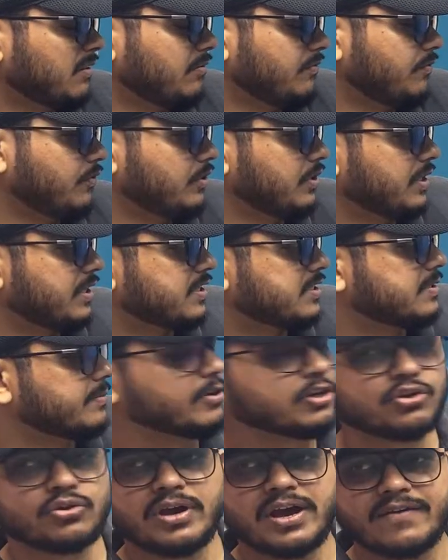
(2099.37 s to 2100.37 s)
for the
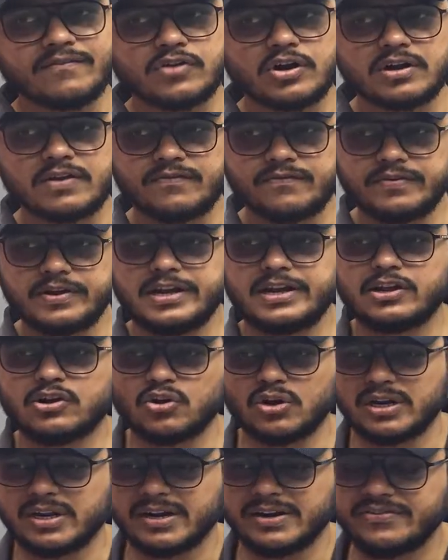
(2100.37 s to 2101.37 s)
customer you have got a field
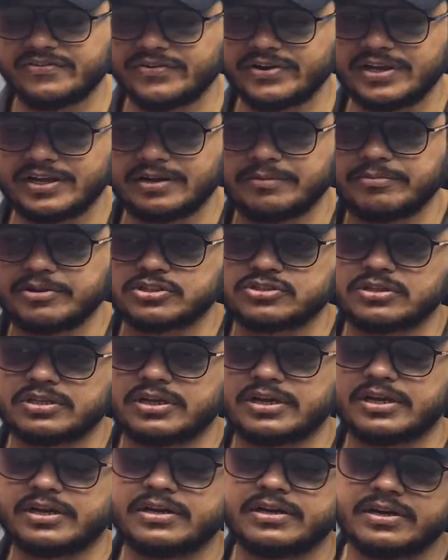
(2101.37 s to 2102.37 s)
called country, and based on the
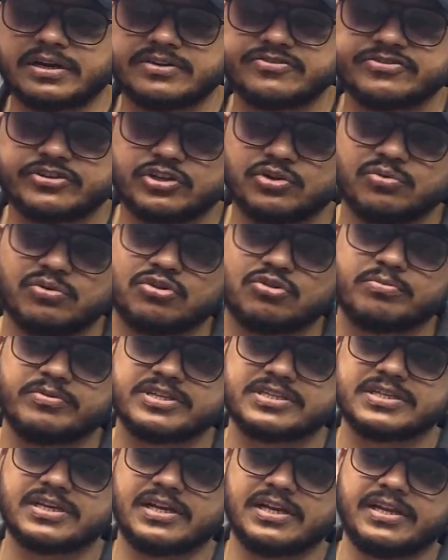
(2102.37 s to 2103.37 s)
current country you want to
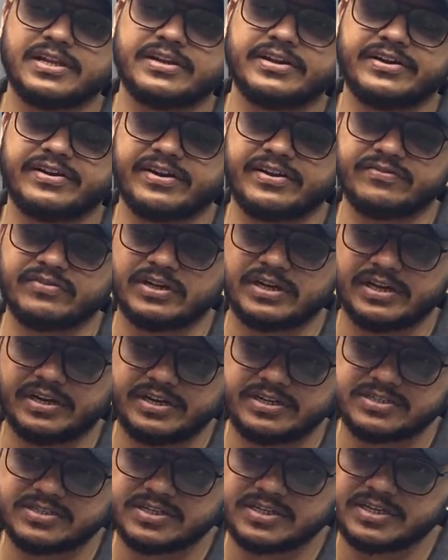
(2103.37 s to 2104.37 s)
basically retrieve the
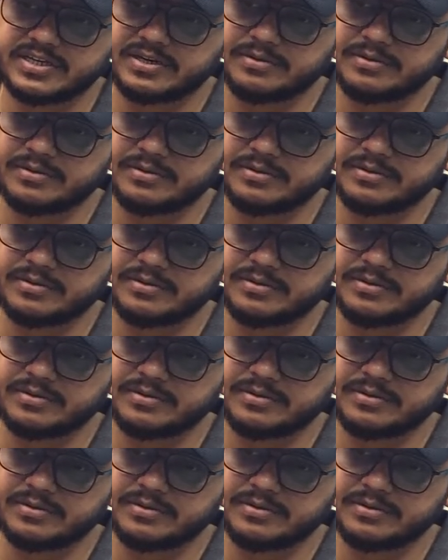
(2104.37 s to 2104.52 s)
currency,